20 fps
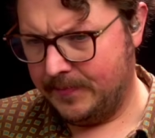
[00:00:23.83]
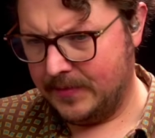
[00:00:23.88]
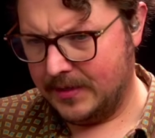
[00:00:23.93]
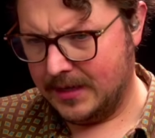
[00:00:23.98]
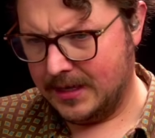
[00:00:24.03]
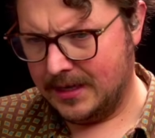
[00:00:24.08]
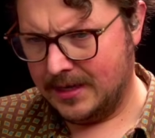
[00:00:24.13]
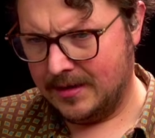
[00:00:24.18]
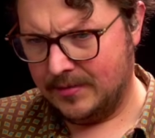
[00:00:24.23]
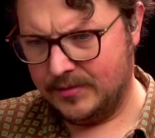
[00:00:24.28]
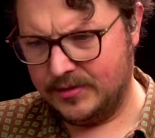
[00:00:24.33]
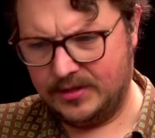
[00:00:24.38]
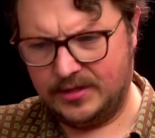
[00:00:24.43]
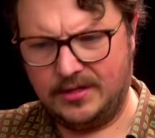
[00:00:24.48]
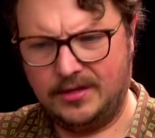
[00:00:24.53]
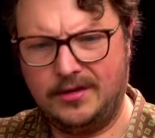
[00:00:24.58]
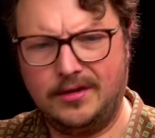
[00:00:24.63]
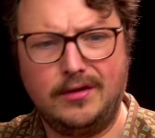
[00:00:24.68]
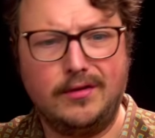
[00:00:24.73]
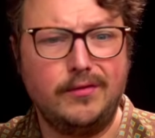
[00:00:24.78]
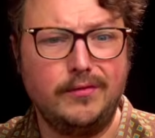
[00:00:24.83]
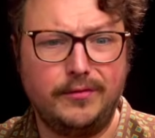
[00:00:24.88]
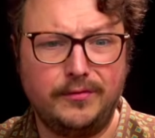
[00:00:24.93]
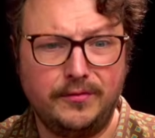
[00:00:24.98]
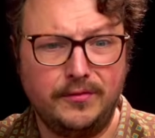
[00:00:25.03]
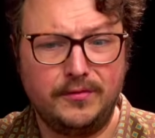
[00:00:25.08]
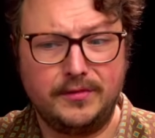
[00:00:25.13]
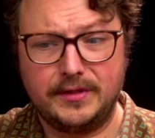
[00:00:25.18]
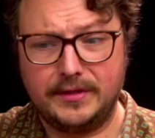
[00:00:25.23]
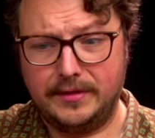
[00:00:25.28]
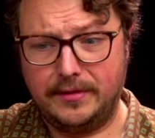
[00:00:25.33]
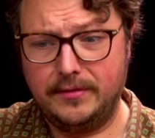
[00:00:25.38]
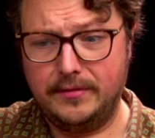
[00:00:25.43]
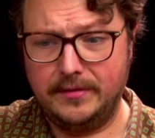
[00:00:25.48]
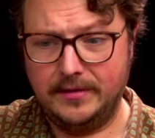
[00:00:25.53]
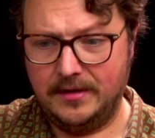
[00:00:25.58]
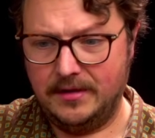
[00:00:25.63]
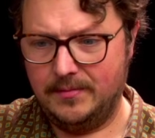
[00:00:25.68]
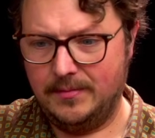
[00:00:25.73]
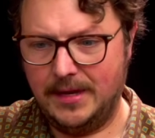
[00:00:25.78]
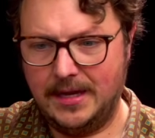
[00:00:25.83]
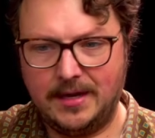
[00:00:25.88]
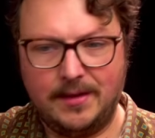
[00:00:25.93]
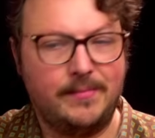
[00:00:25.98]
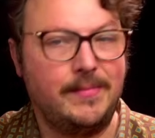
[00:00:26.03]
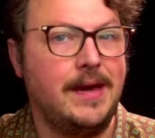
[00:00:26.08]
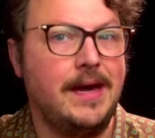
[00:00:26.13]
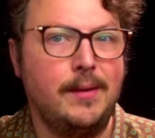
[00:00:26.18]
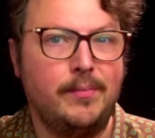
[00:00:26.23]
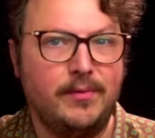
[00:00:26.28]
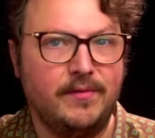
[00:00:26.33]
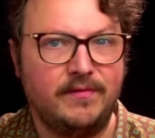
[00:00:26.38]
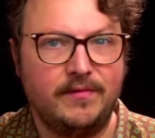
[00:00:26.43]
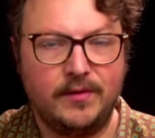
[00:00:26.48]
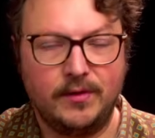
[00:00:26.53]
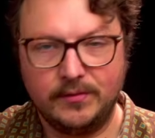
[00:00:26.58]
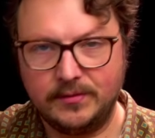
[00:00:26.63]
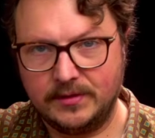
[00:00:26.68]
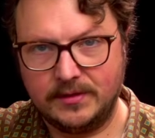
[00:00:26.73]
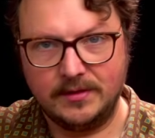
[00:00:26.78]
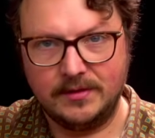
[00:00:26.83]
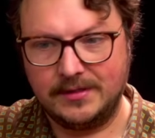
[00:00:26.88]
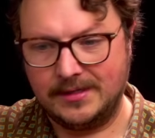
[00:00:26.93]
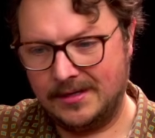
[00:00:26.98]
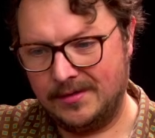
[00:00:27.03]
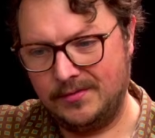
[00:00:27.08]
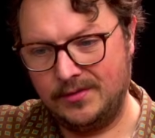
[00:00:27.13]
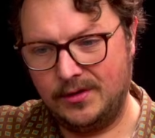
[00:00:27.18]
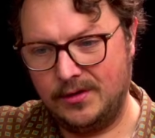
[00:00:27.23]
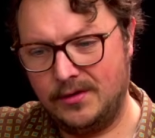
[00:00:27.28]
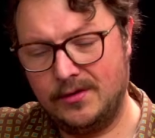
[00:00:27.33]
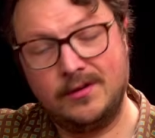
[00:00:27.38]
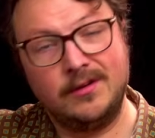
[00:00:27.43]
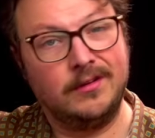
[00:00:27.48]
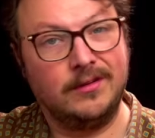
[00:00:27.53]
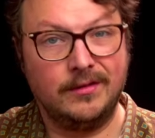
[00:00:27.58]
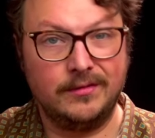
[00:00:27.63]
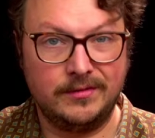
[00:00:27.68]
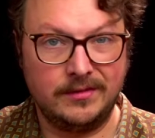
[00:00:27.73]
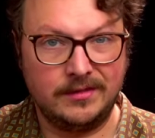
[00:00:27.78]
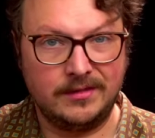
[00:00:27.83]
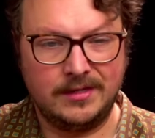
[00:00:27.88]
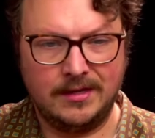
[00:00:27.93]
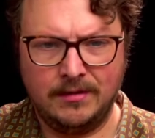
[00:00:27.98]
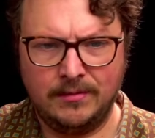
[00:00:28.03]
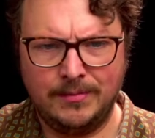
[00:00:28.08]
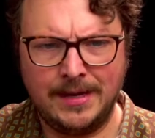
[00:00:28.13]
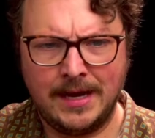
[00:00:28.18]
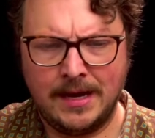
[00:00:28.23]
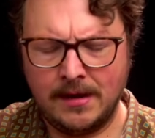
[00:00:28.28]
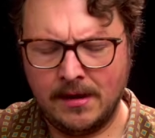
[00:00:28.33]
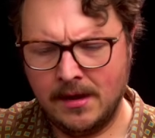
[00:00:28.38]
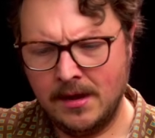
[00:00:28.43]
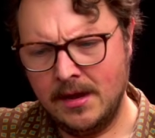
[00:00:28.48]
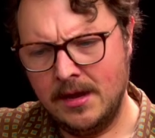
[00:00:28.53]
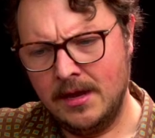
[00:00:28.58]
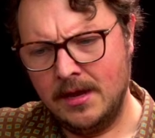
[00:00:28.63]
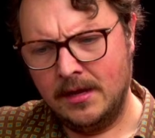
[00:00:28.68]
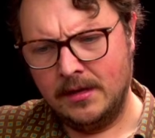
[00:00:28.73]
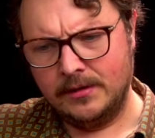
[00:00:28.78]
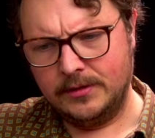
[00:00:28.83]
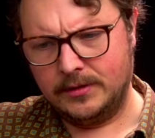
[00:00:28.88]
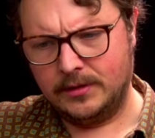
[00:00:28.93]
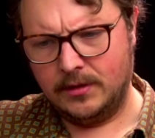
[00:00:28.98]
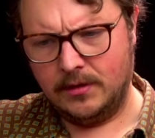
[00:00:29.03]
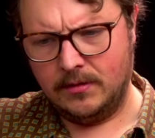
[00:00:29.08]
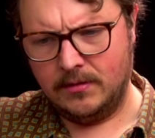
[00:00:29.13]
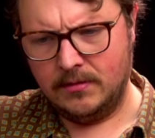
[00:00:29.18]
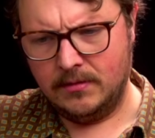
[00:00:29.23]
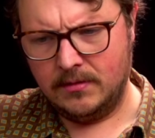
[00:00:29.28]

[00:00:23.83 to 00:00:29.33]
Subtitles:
And I'm just gonna go through slowly and make a map of notes that sound good and notes that sound bad. So,